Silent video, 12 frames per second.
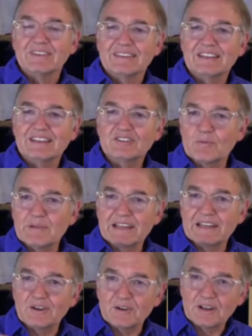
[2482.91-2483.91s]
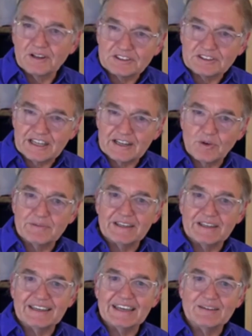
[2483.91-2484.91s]
This is where men don't understand
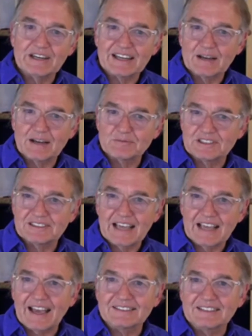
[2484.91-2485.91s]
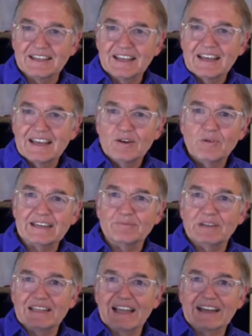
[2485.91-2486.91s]
women again when it comes to sex. We could
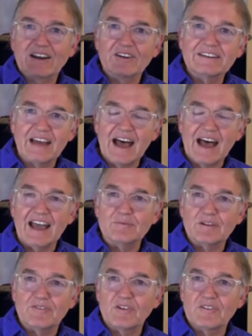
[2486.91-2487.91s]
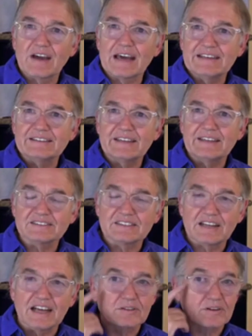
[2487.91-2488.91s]
be like on a dime if we've got any
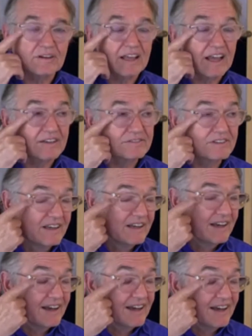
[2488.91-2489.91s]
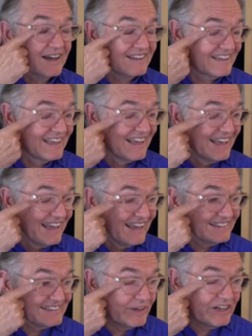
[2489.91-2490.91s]
testosterone left.
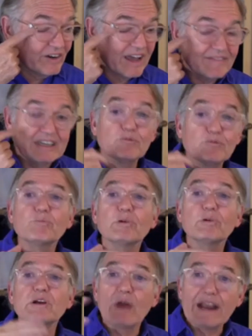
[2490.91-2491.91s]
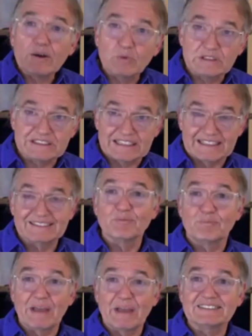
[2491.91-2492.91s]
It's like we don't have any prerequisites,
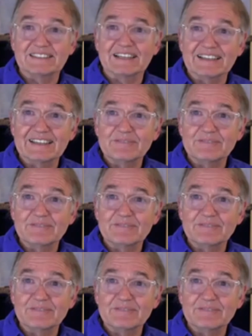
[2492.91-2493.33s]
basically.